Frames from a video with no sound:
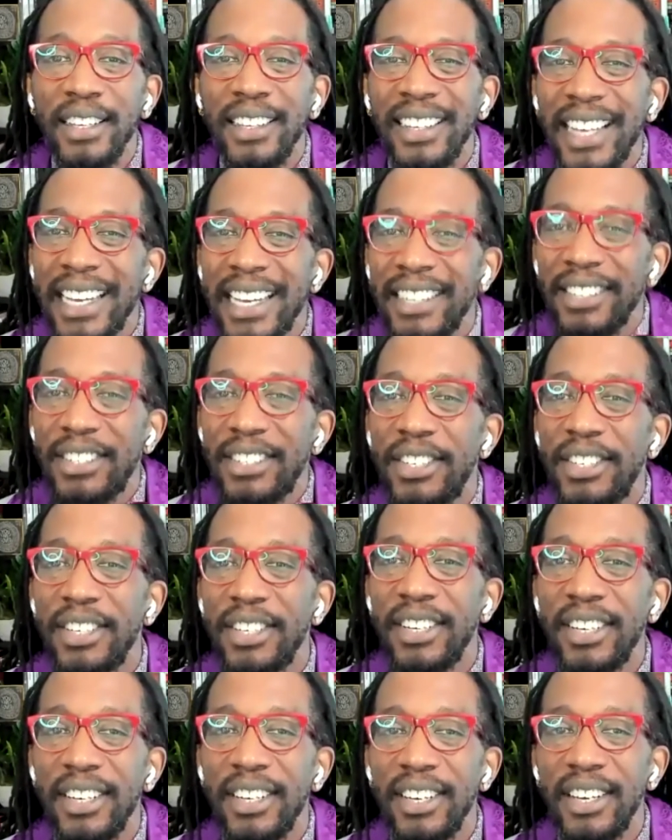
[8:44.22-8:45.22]

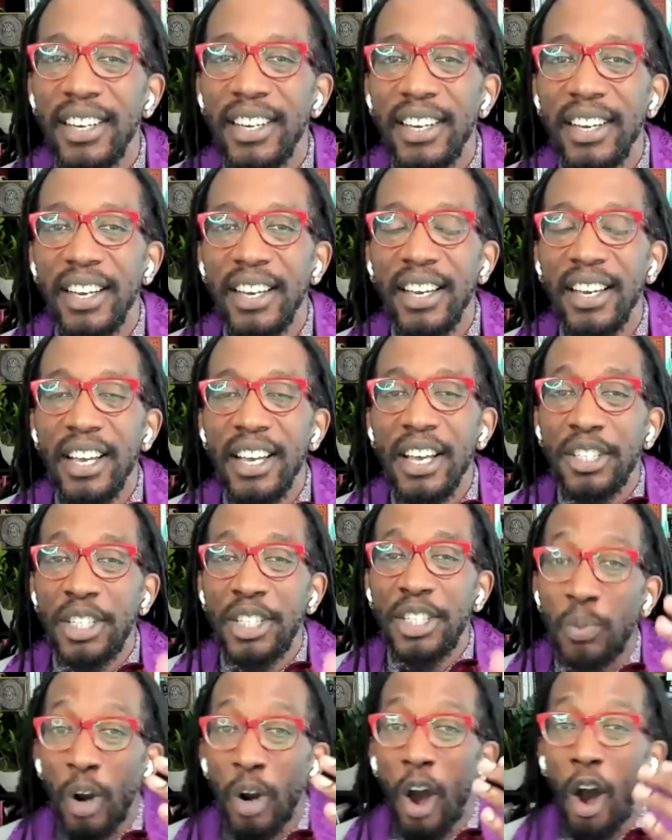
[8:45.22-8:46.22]
Lent,
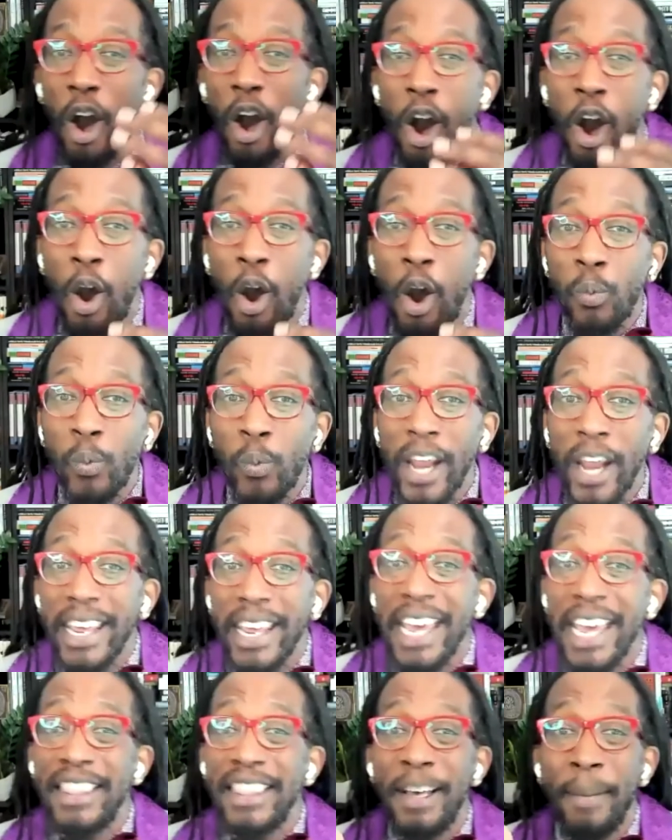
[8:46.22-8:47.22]
since we're
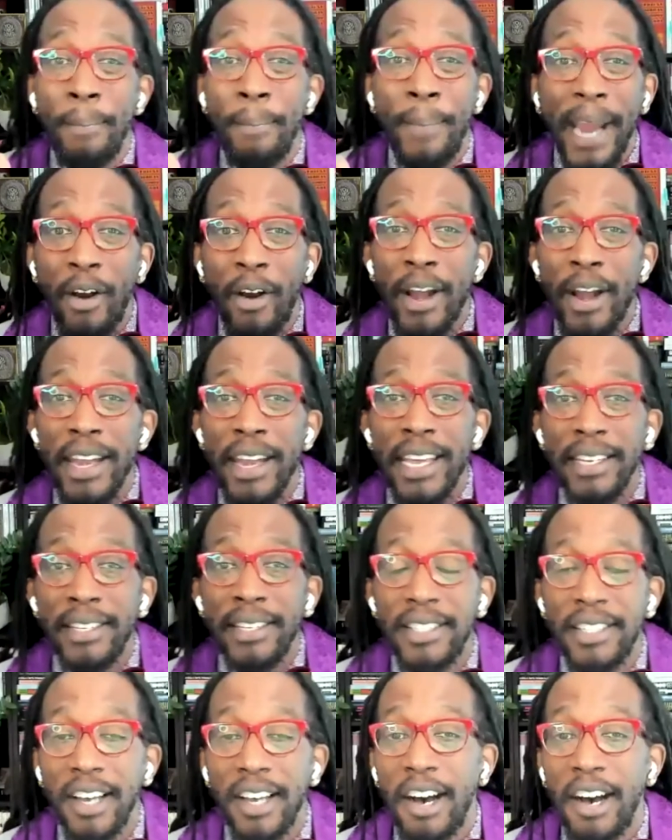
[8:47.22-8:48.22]
already in the
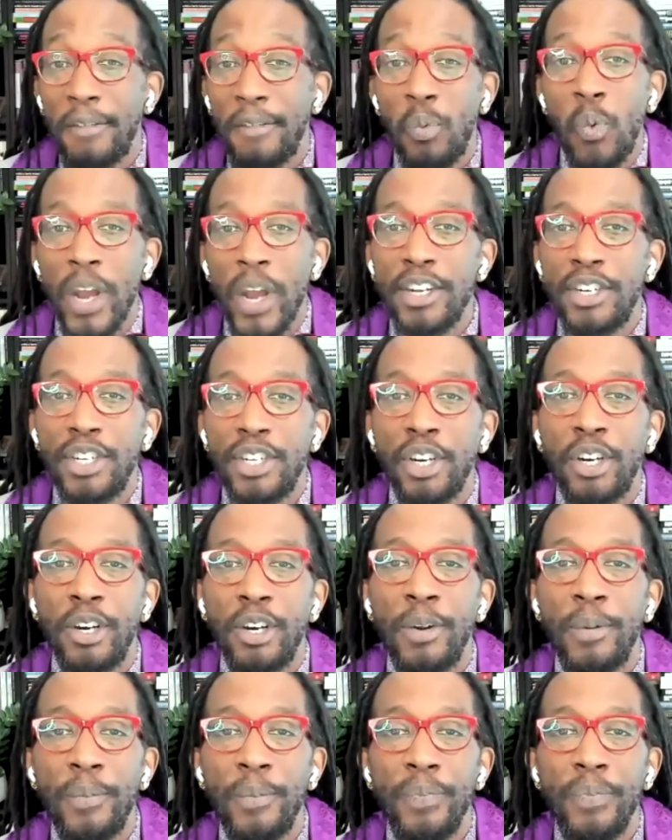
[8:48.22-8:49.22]
barrenness of
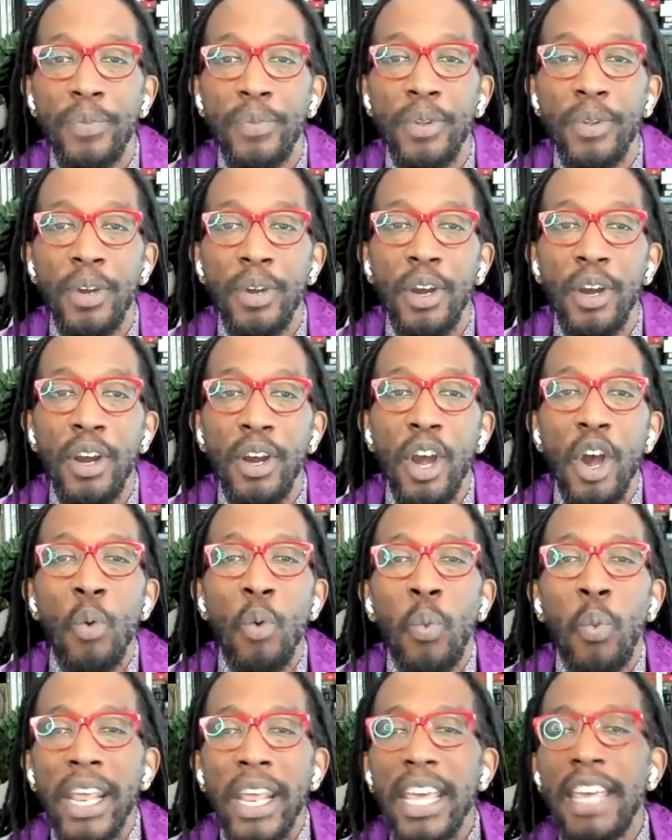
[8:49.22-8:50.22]
winter,
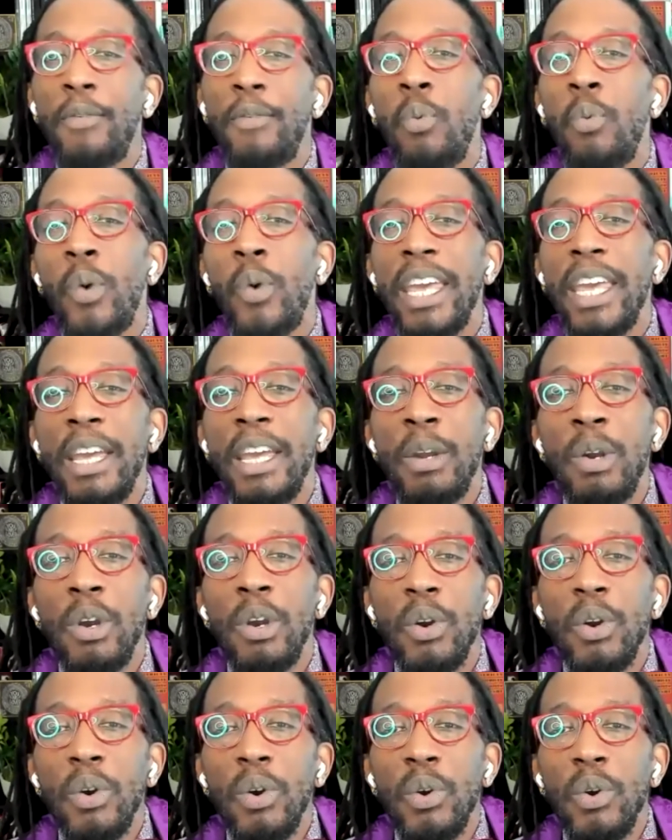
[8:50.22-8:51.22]
what if
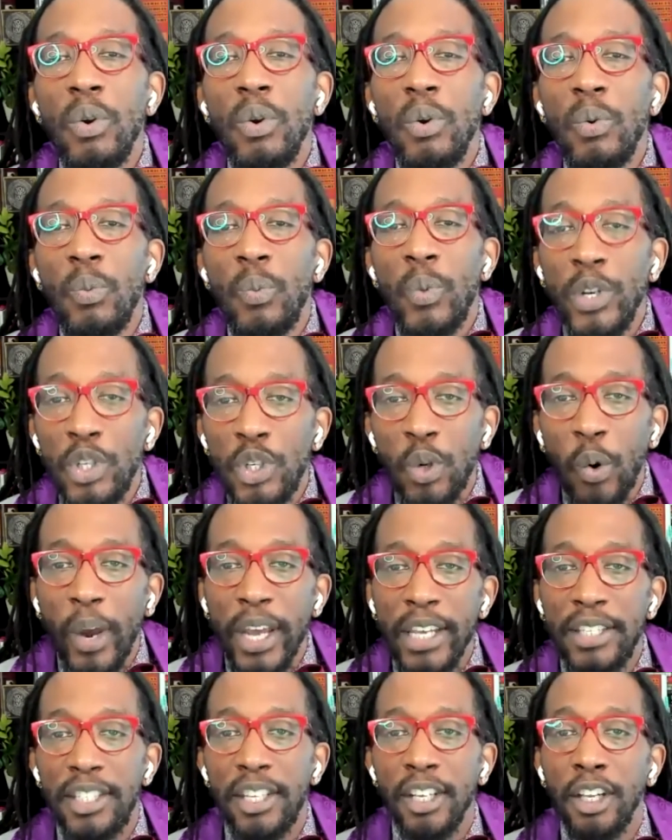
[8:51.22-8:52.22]
we
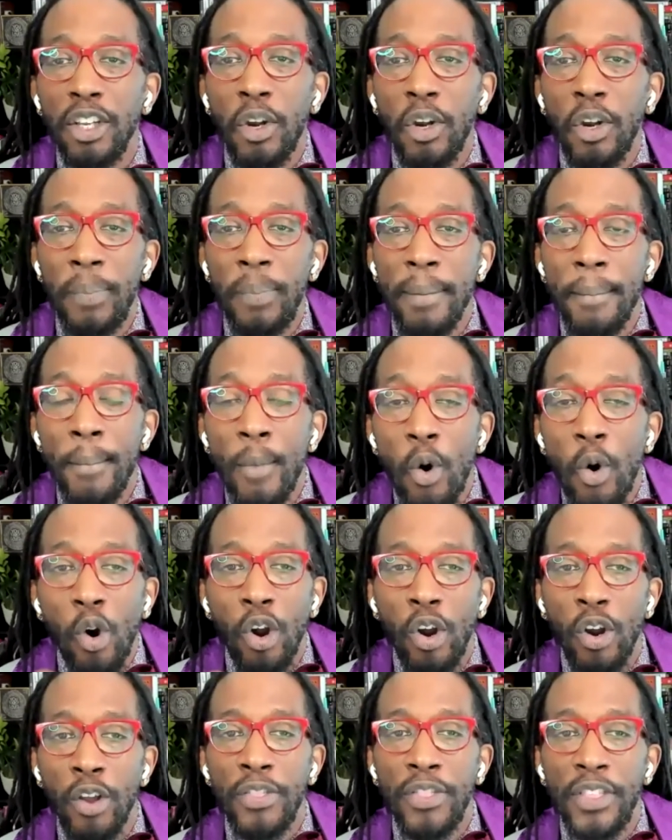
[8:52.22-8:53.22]
rejoice a little bit
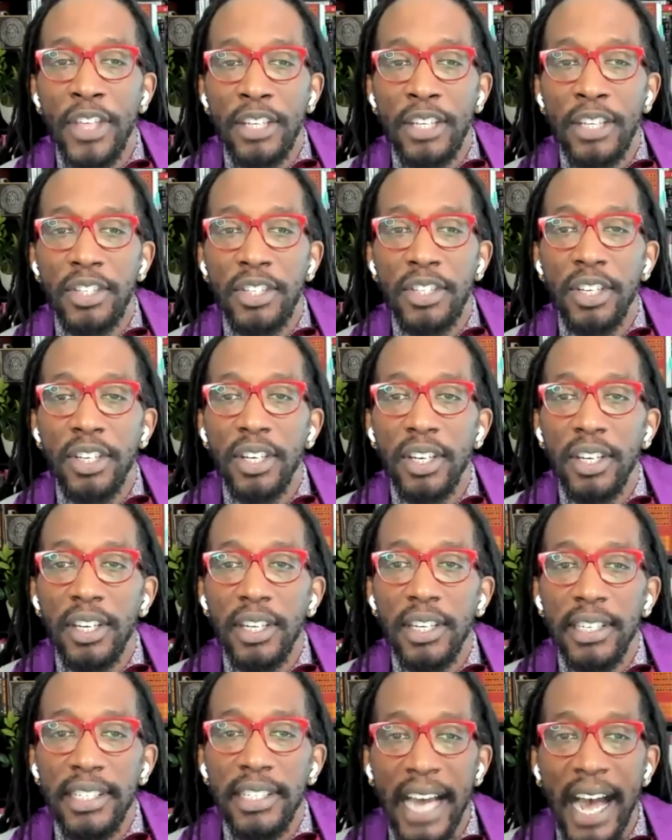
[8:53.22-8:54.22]
more this
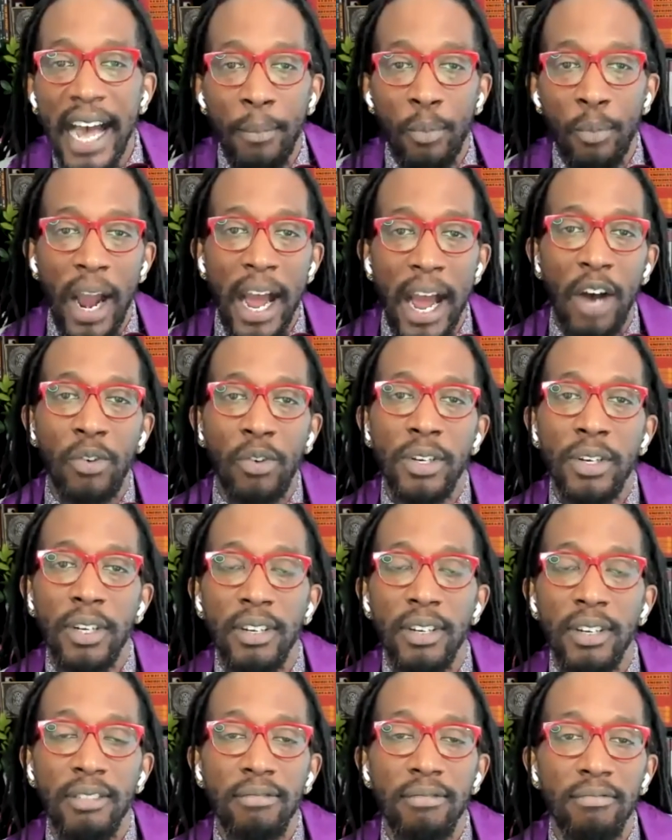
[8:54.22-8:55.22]
time round?